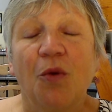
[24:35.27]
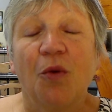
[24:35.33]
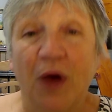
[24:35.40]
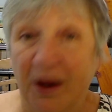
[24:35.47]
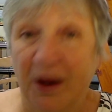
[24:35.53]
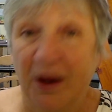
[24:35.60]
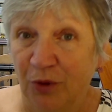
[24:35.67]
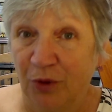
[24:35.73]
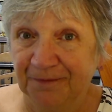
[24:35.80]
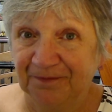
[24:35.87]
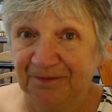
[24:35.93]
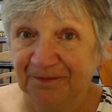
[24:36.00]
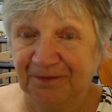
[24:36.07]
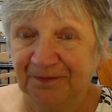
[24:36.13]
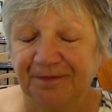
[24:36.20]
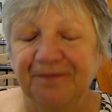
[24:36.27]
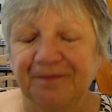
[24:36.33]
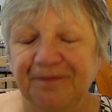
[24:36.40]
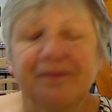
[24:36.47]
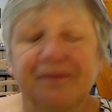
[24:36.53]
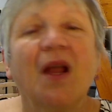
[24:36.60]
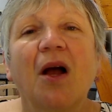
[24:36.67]
Well,
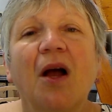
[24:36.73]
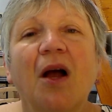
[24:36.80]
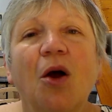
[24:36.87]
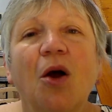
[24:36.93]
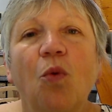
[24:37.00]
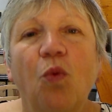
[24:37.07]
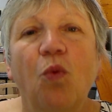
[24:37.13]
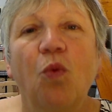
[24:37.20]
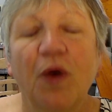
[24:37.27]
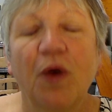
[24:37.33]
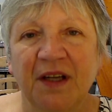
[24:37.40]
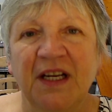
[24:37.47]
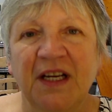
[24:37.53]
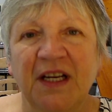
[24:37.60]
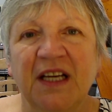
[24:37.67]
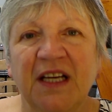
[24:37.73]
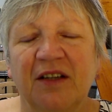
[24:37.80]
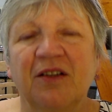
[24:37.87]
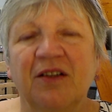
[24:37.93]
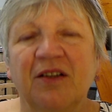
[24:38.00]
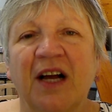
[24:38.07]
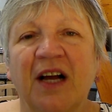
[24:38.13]
with an
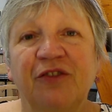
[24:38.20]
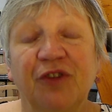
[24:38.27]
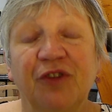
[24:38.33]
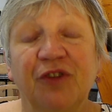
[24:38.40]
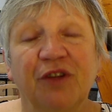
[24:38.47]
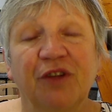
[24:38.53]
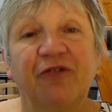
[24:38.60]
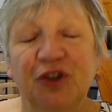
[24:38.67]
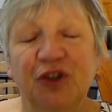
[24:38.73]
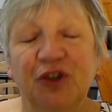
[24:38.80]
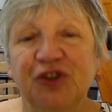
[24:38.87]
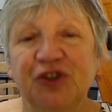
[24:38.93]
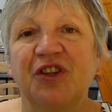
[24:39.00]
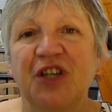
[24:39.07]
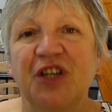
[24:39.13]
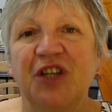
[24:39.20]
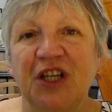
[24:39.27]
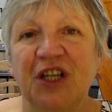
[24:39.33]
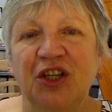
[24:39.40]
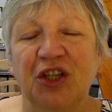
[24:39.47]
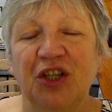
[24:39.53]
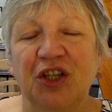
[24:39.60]
acre of land, for the first 3
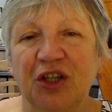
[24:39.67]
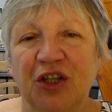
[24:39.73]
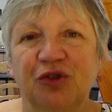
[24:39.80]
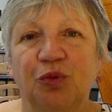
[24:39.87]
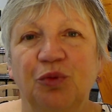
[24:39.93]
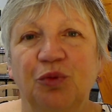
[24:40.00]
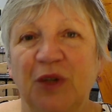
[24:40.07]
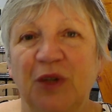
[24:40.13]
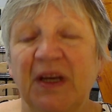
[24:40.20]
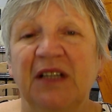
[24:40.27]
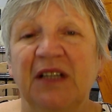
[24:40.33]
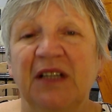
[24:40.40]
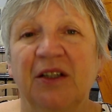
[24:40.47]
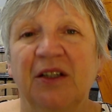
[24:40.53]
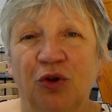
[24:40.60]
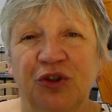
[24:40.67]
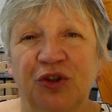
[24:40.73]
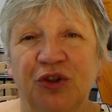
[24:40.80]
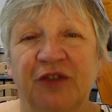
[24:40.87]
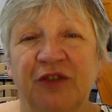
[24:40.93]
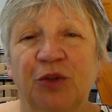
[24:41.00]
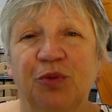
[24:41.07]
years, we made a
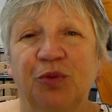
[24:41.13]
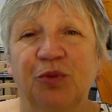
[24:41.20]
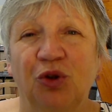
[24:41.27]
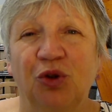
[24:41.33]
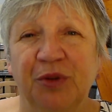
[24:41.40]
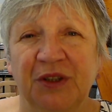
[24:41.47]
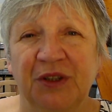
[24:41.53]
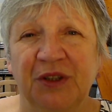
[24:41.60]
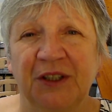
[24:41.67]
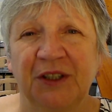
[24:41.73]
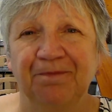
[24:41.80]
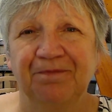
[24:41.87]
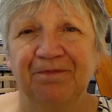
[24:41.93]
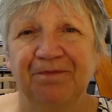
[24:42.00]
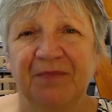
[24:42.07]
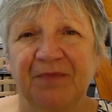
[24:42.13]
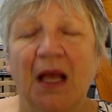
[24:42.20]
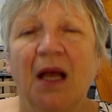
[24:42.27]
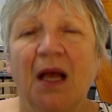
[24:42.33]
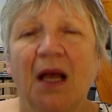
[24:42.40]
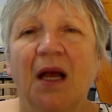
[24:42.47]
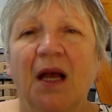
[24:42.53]
loss of our property.
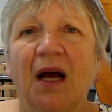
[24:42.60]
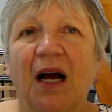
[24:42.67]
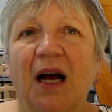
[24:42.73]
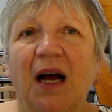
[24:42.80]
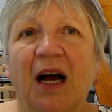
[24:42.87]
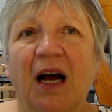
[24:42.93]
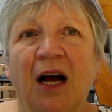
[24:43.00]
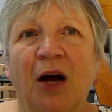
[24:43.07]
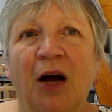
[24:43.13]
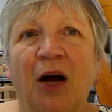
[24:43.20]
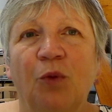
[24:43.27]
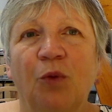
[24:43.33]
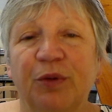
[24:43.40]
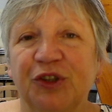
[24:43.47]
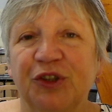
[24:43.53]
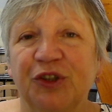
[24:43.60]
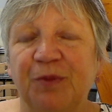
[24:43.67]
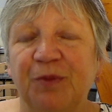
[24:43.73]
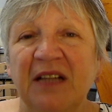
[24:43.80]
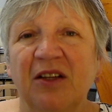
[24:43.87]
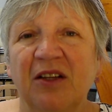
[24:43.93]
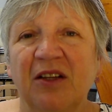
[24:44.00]
We were
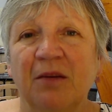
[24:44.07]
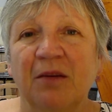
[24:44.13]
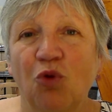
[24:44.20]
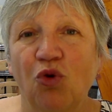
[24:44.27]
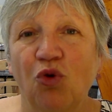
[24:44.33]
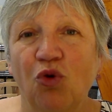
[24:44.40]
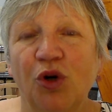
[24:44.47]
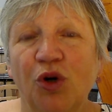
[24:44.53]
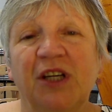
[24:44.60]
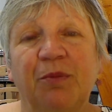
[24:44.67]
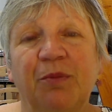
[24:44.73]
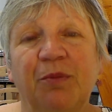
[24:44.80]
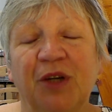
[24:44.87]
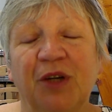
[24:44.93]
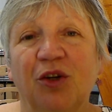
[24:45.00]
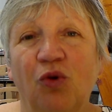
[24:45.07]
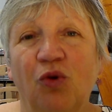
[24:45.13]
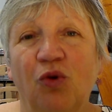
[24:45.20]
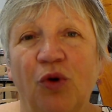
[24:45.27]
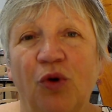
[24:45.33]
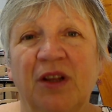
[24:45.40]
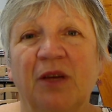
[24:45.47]
spending more keeping it
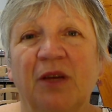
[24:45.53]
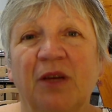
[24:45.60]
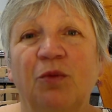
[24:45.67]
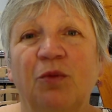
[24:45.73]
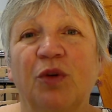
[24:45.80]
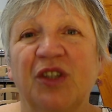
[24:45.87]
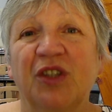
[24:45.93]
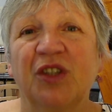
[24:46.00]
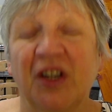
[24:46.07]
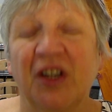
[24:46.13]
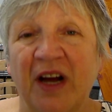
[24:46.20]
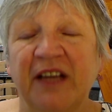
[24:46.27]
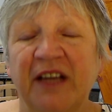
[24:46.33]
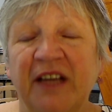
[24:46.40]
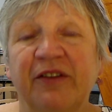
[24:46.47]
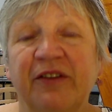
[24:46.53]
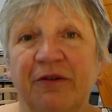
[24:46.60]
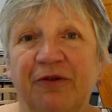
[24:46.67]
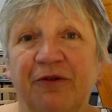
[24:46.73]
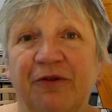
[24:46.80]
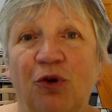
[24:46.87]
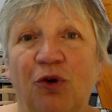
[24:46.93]
going than we were
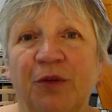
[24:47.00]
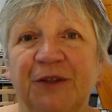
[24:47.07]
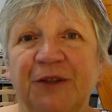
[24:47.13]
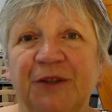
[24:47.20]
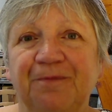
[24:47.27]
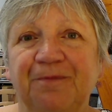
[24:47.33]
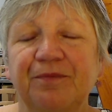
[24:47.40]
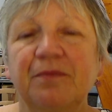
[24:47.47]
deriving from it.